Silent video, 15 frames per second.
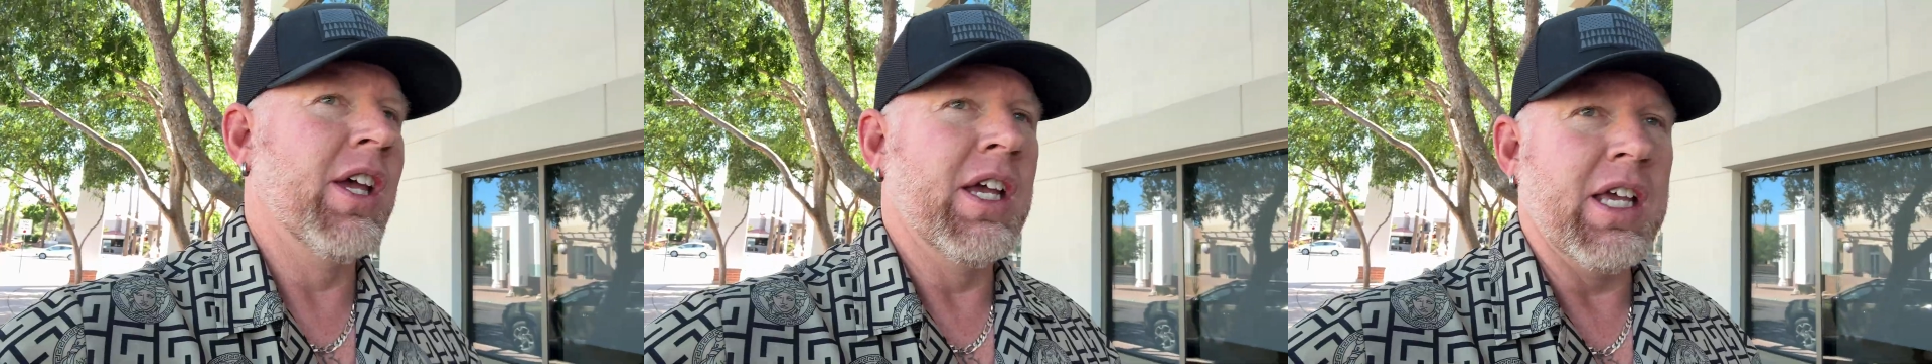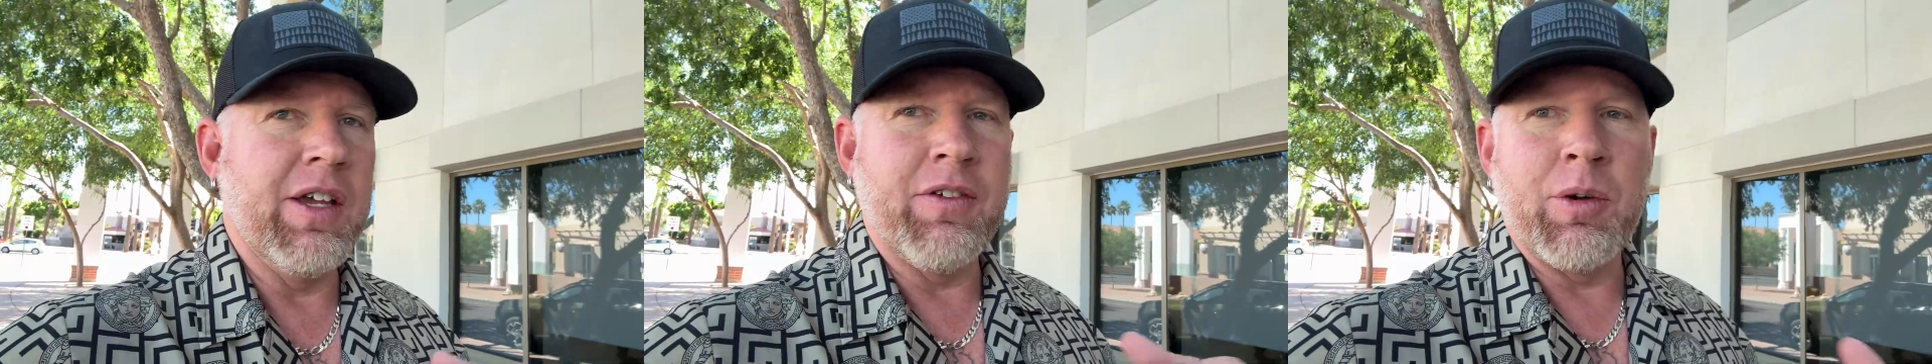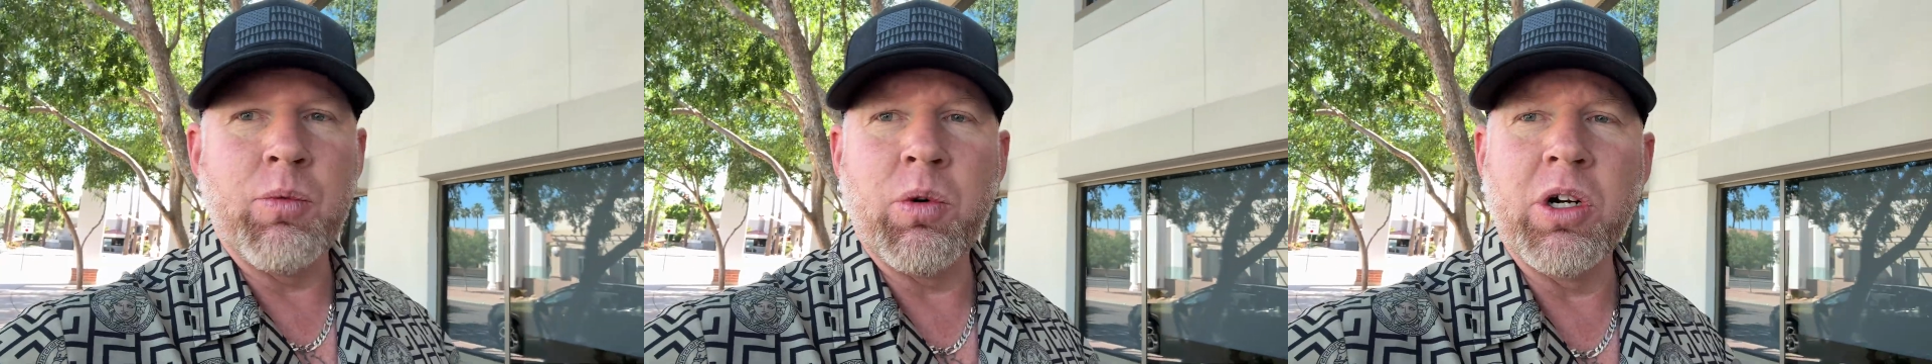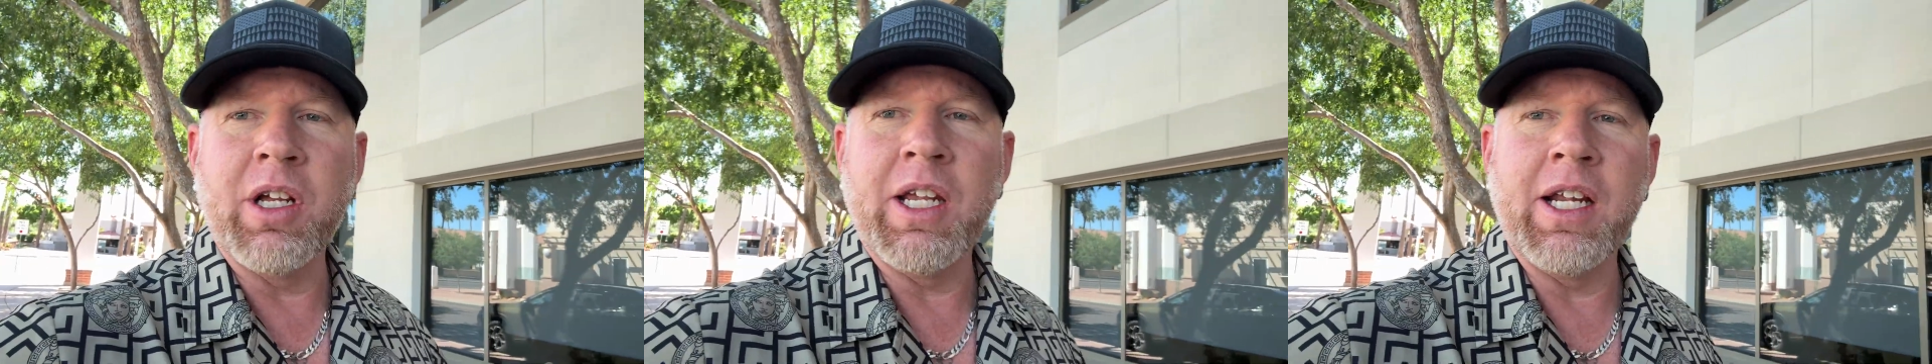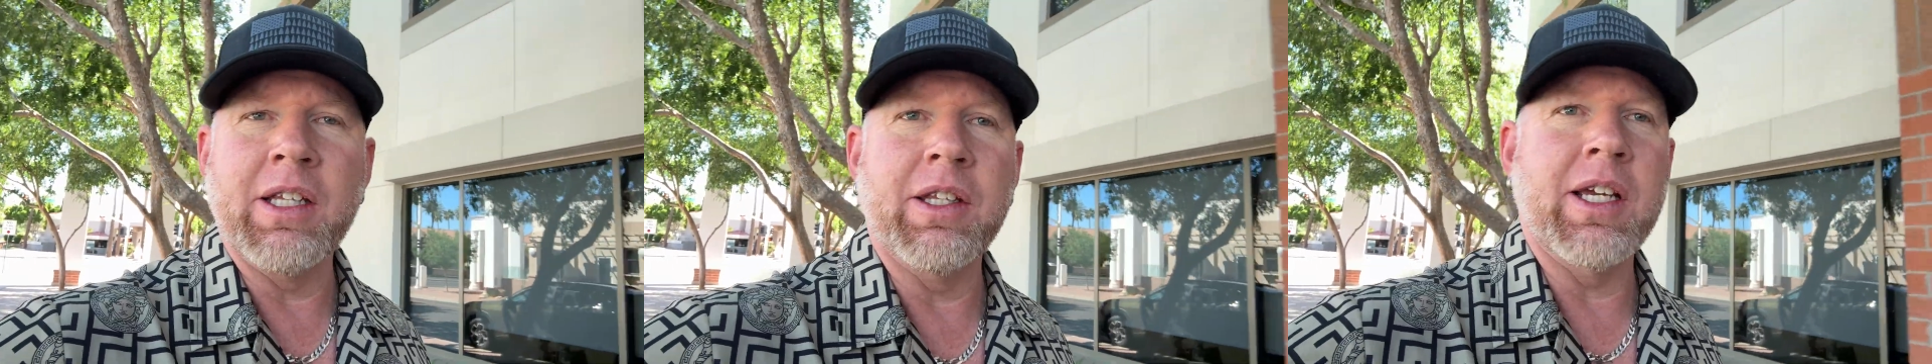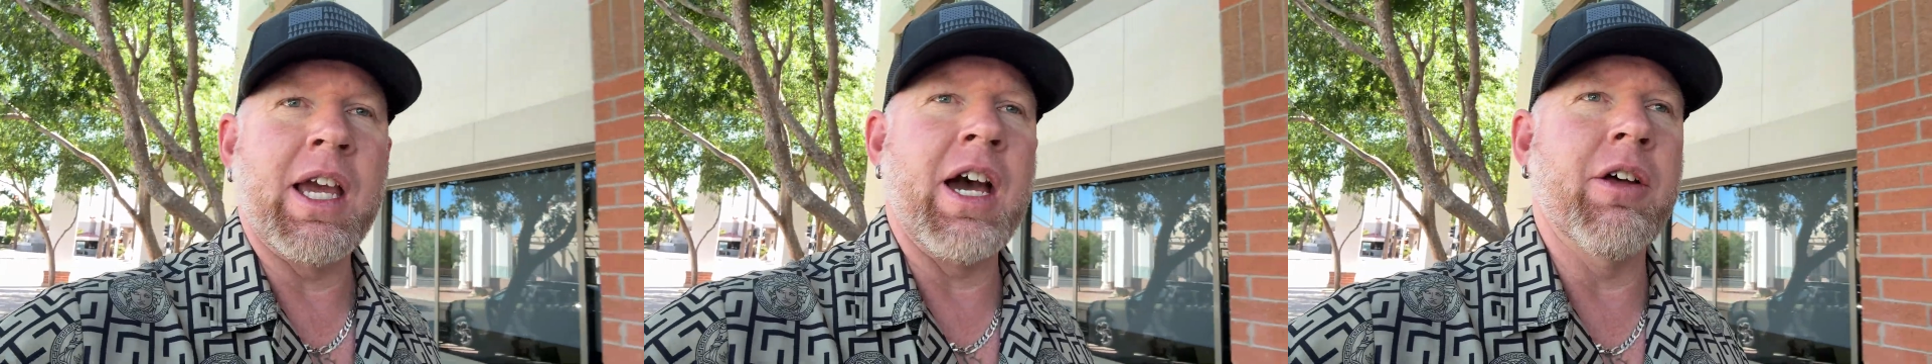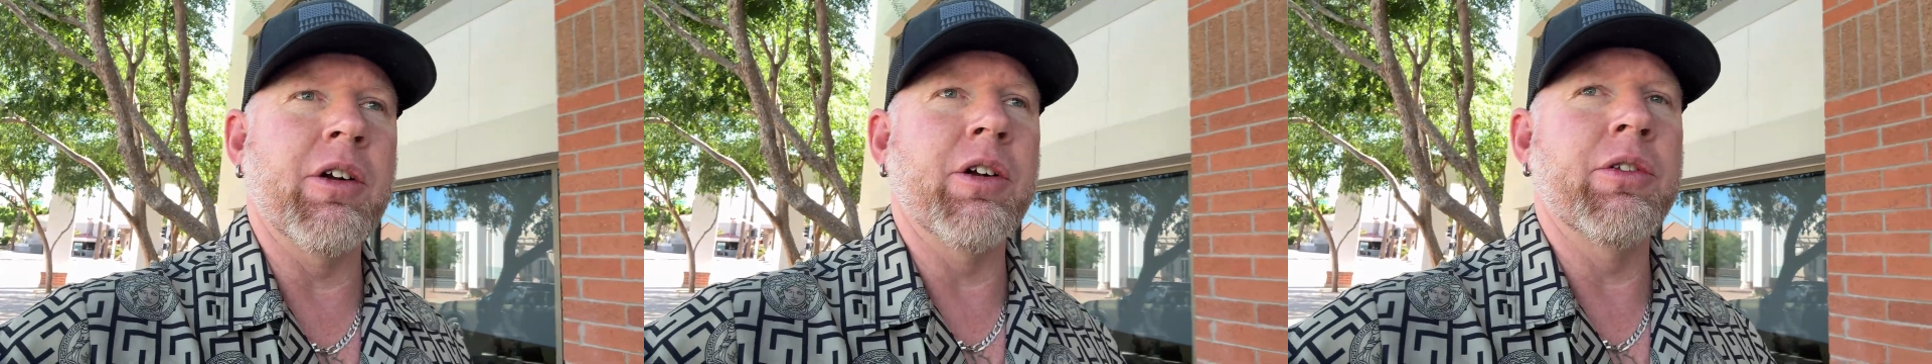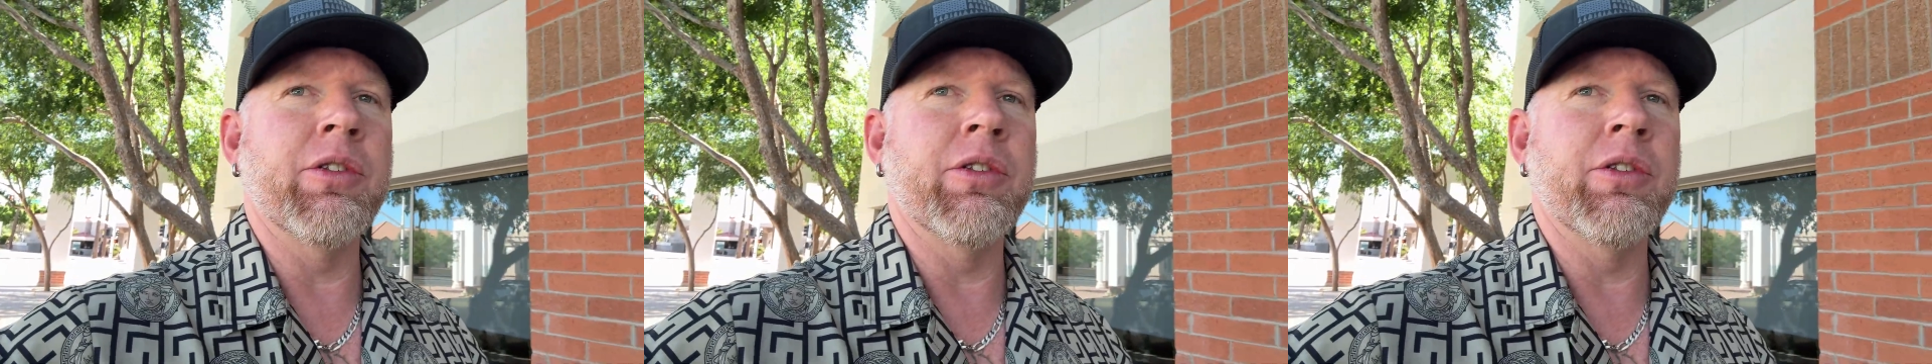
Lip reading: even working at the counters.